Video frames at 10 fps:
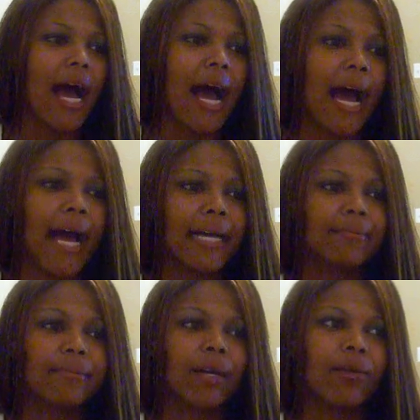Uh,
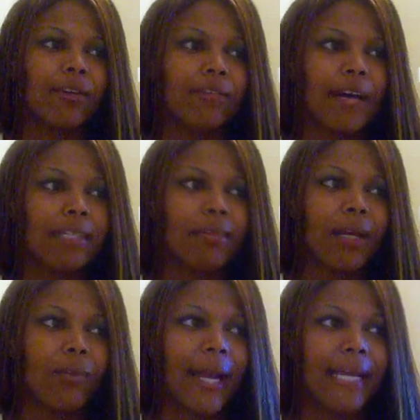I will find a
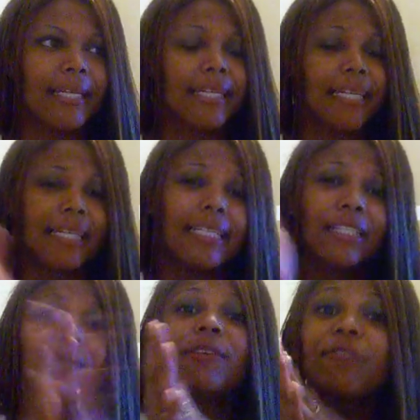better way
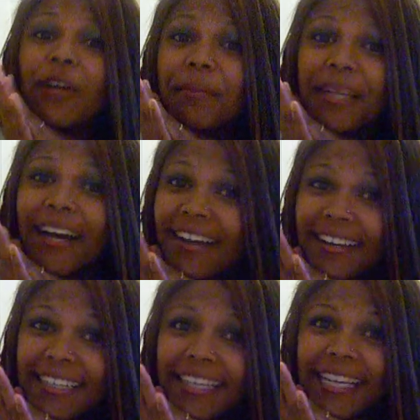to inform y'all
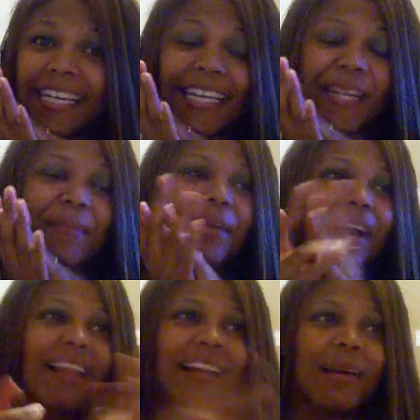and keep
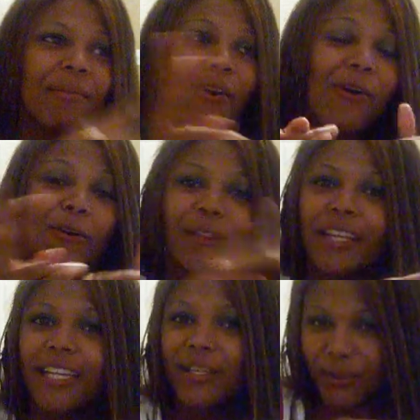y'all up on
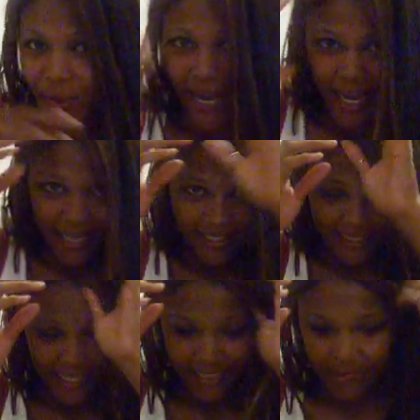the new
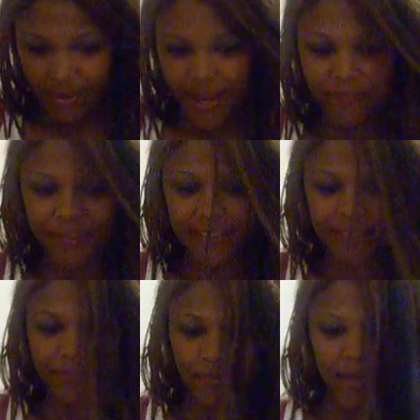hairstyles. I'm gonna have this
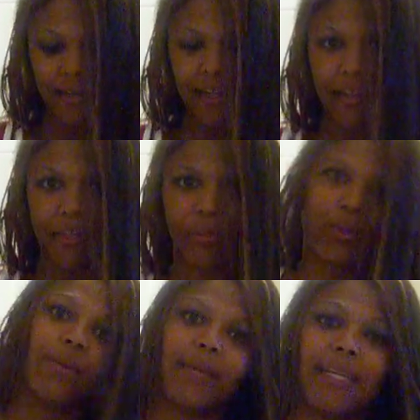in for about another
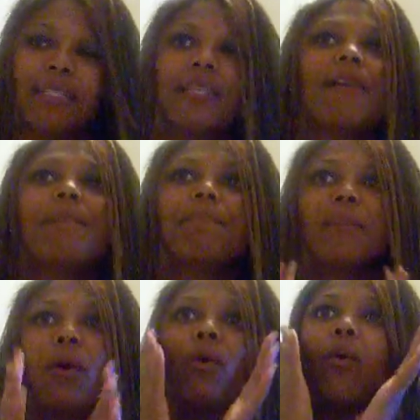three weeks
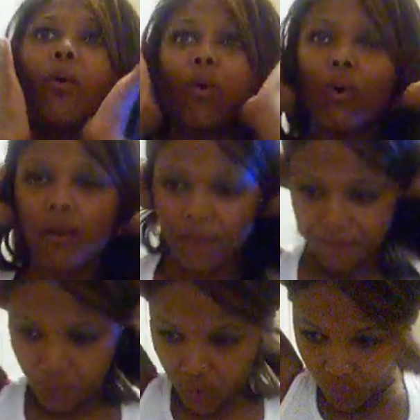or
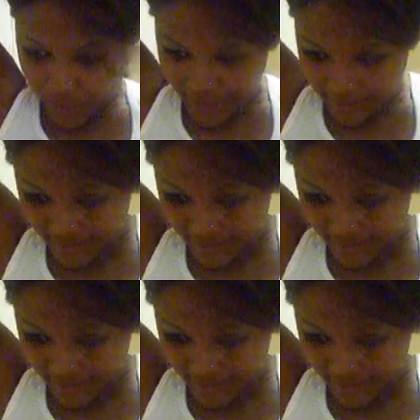four weeks.